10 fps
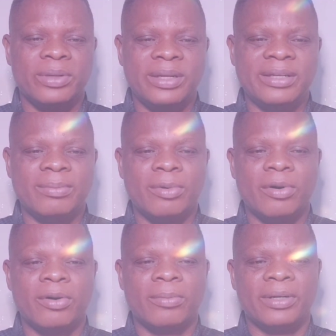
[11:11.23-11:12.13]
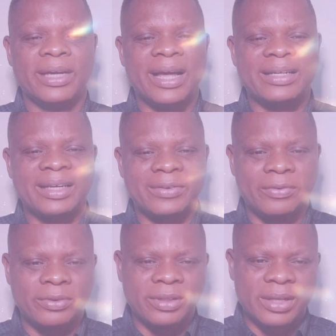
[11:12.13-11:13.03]
need more bodyguards
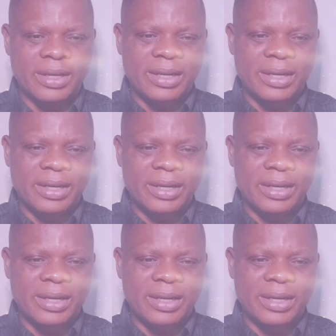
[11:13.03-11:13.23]
henceforth.